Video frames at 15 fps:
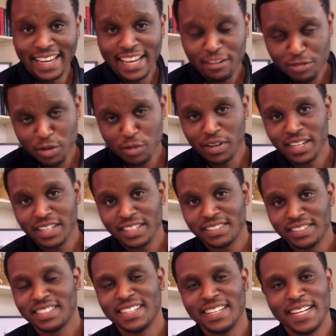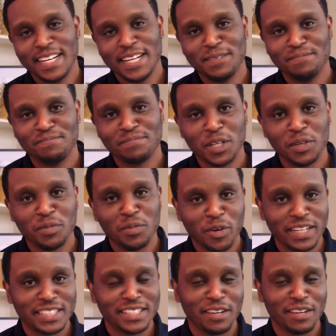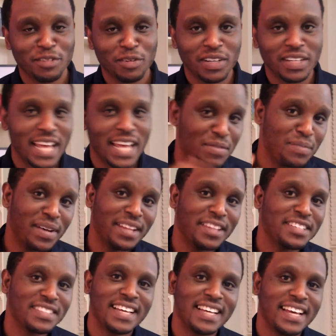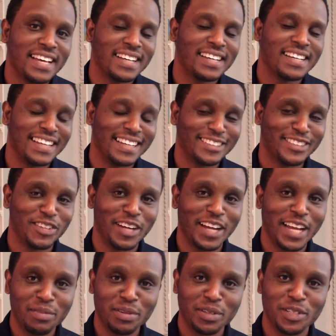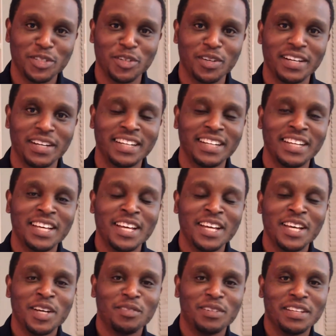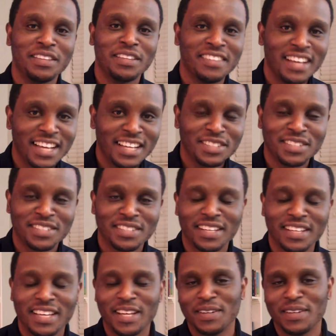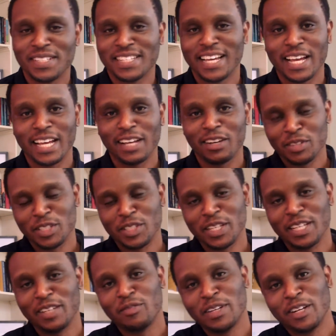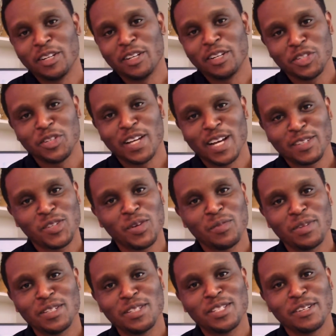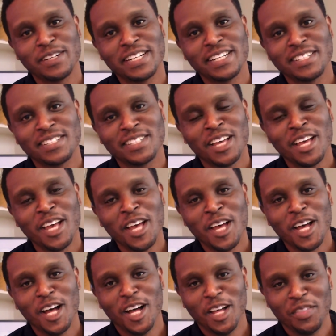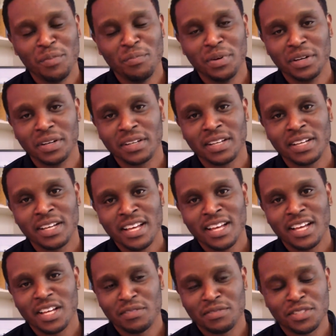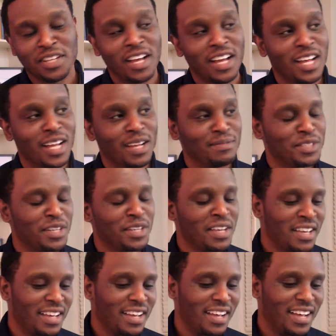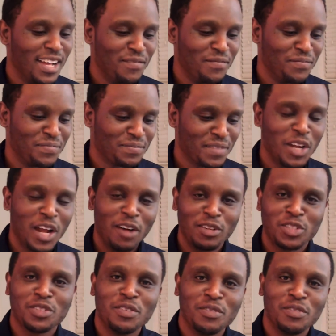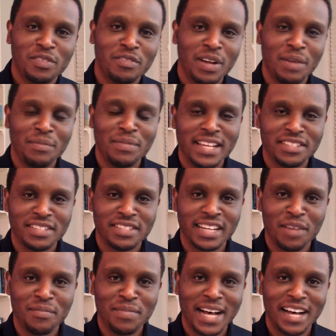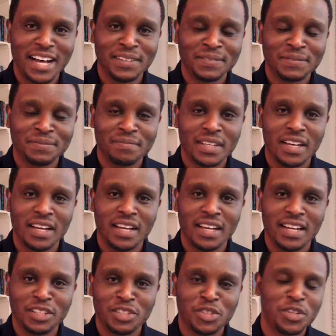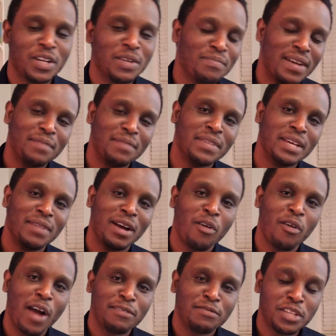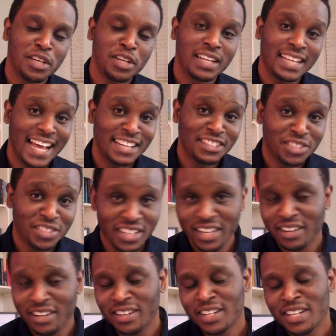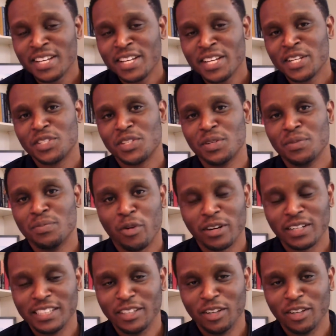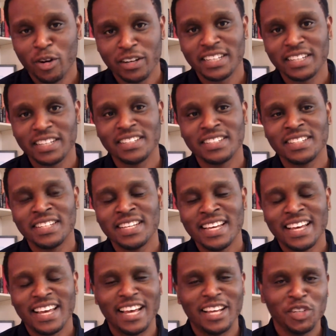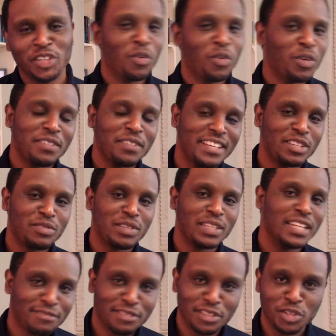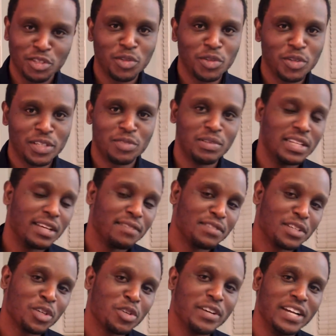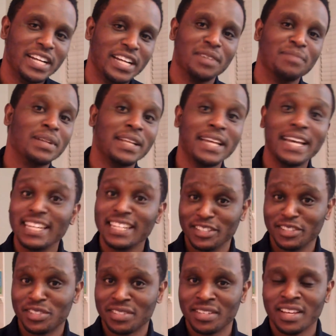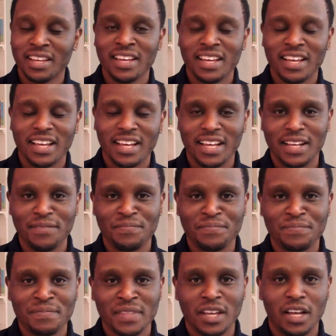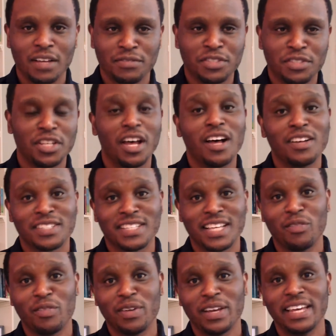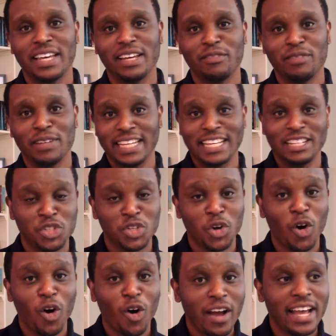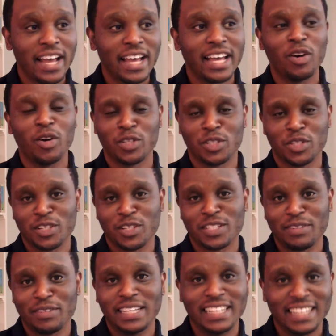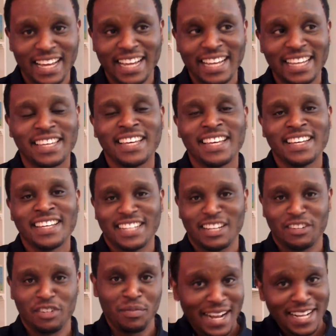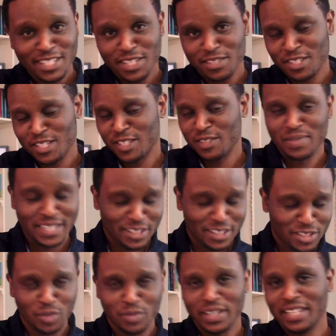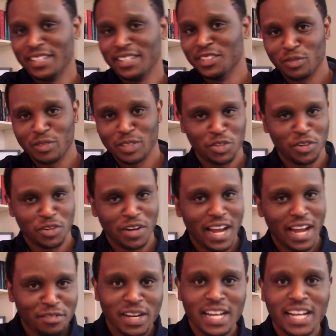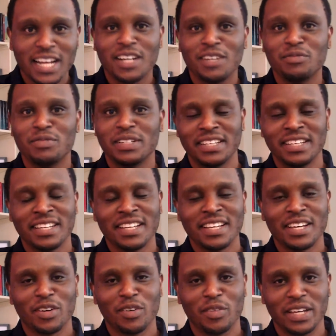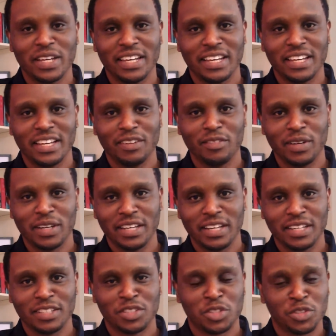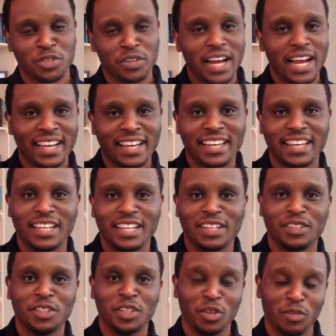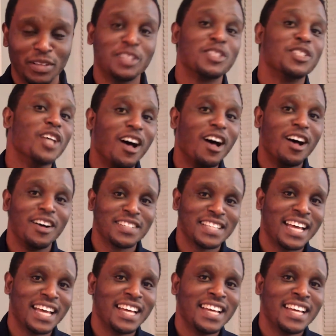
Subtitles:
everyone, good morning to everyone. Happy Mother's Day. Glad that you're able to join with us as we continue our sermon series on the book of Psalms. I was reminiscing about a trip me and my wife took last year to Portland, Oregon. And one of the things we love to do is we love to create playlists of songs that we enjoy or songs that we like that reminds us of the place. So we drive around, we trek, and with the songs that